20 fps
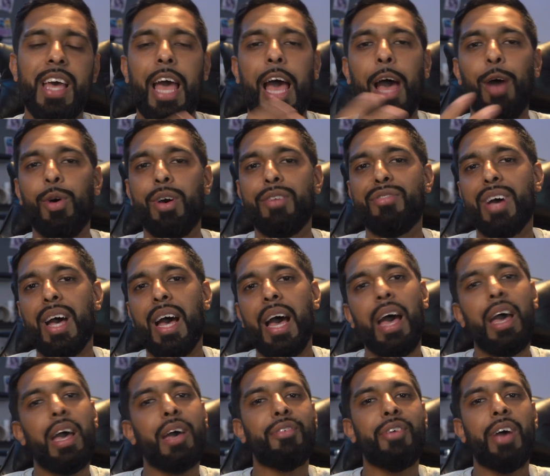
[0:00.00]
However,
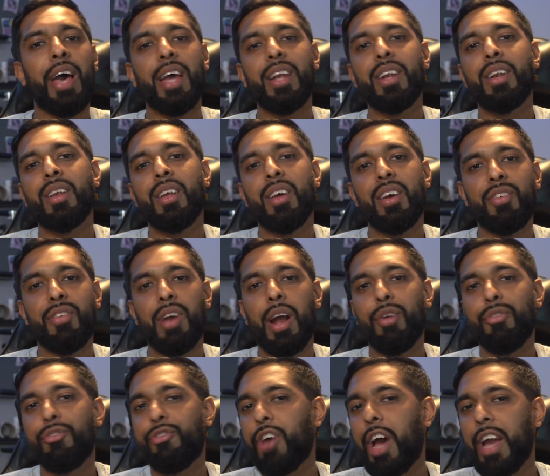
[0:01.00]
I have had
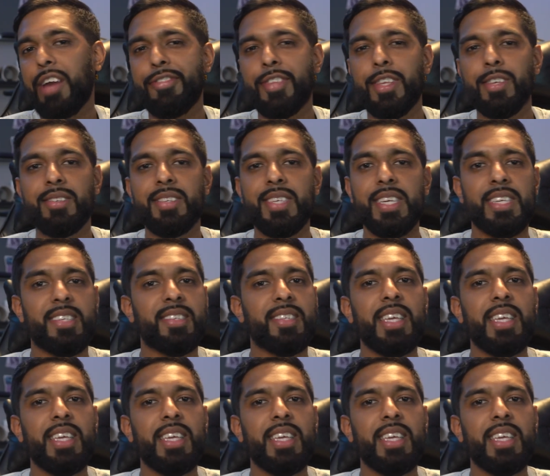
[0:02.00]
around 5 to 6